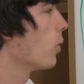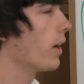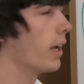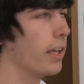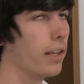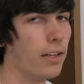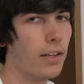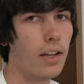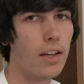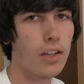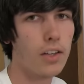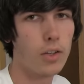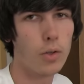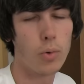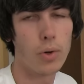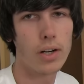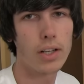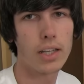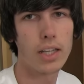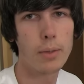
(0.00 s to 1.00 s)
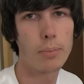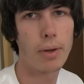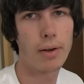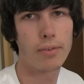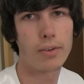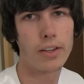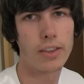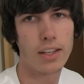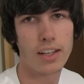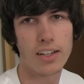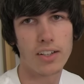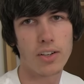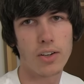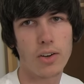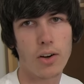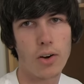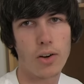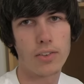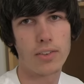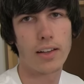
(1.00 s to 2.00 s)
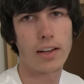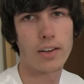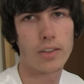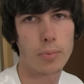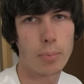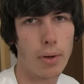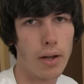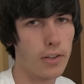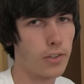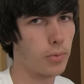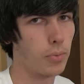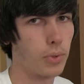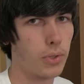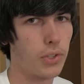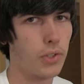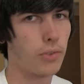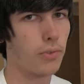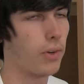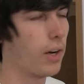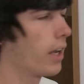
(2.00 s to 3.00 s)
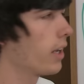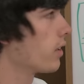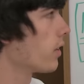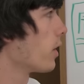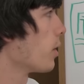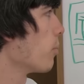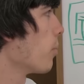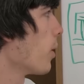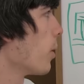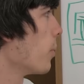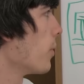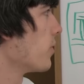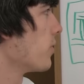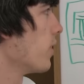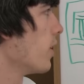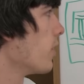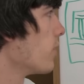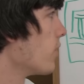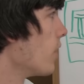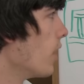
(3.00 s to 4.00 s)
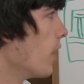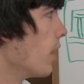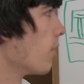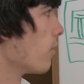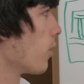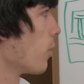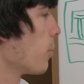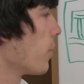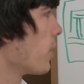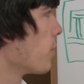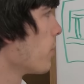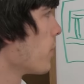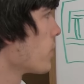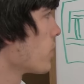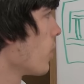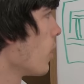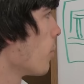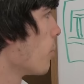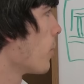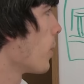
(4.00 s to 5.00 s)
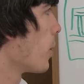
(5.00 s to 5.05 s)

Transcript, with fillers: weight. You want to keep everything in your car as light as possible just for handling purposes, for pretty much all